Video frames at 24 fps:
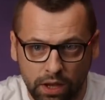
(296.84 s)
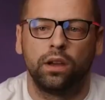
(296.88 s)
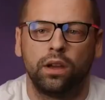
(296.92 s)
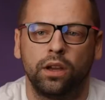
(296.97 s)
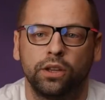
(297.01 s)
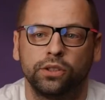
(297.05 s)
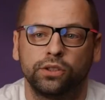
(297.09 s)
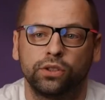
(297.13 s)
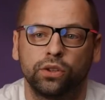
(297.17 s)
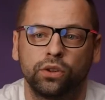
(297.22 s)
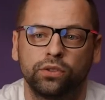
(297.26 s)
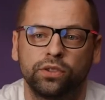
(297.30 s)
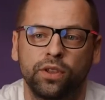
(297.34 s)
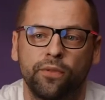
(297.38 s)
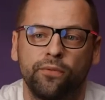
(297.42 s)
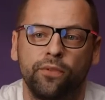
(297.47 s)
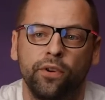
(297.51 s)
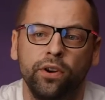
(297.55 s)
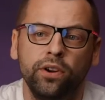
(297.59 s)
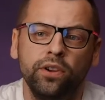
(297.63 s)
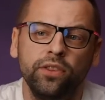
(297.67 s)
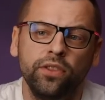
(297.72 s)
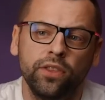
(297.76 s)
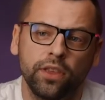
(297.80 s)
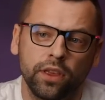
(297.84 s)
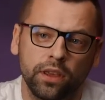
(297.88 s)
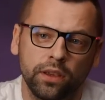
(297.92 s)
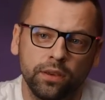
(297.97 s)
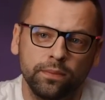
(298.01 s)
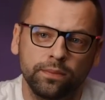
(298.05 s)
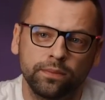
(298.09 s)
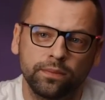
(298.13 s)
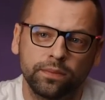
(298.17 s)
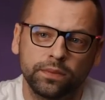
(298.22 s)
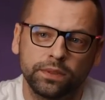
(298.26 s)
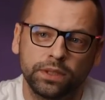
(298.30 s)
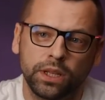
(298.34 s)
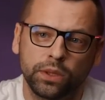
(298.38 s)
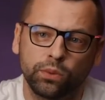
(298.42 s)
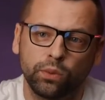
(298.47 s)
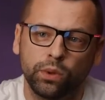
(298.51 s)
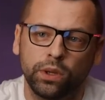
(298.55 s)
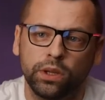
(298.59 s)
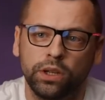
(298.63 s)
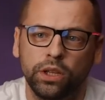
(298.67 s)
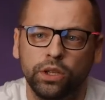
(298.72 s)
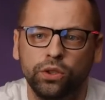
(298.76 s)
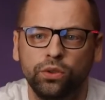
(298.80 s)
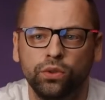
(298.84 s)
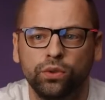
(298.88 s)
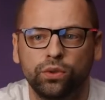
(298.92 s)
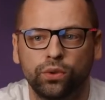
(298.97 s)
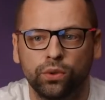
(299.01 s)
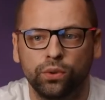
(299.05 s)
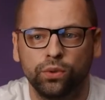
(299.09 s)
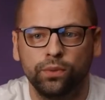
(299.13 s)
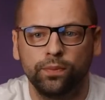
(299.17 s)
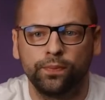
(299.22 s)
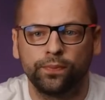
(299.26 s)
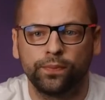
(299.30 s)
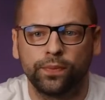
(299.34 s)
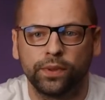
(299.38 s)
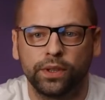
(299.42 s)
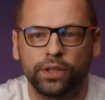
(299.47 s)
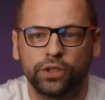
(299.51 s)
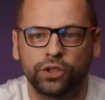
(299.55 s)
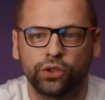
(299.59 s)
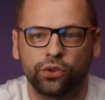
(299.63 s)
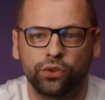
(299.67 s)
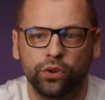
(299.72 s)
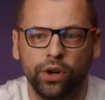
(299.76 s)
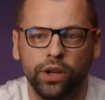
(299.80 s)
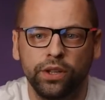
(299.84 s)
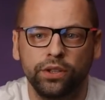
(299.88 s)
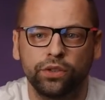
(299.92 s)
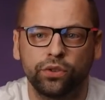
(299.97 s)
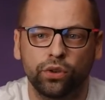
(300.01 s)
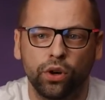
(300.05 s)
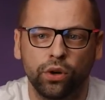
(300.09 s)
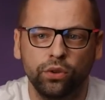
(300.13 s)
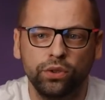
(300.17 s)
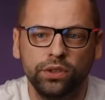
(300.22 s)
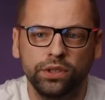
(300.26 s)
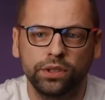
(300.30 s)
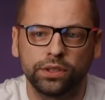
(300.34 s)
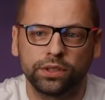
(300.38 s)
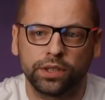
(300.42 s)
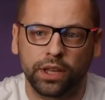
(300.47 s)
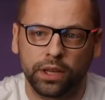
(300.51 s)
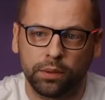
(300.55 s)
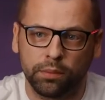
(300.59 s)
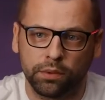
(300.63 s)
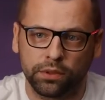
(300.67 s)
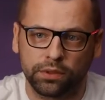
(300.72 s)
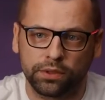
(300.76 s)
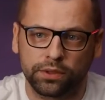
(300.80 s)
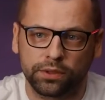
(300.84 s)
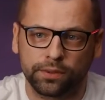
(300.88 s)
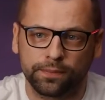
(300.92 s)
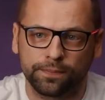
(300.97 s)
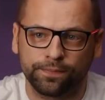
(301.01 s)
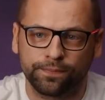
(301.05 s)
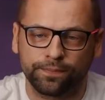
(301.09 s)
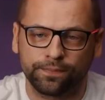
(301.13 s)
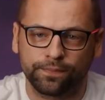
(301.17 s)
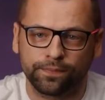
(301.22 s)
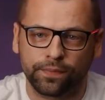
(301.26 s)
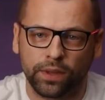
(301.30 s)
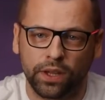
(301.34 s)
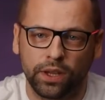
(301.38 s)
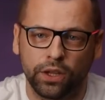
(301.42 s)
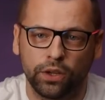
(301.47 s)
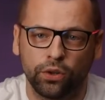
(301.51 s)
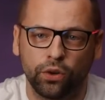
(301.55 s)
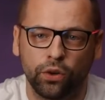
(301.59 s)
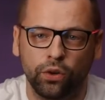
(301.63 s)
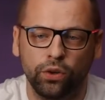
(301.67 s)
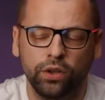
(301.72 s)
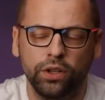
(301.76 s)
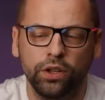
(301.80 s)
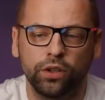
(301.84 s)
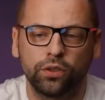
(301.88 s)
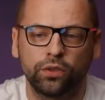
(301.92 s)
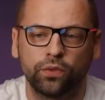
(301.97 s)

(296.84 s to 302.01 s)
So the first thing that we need to do is create routing tables. In order to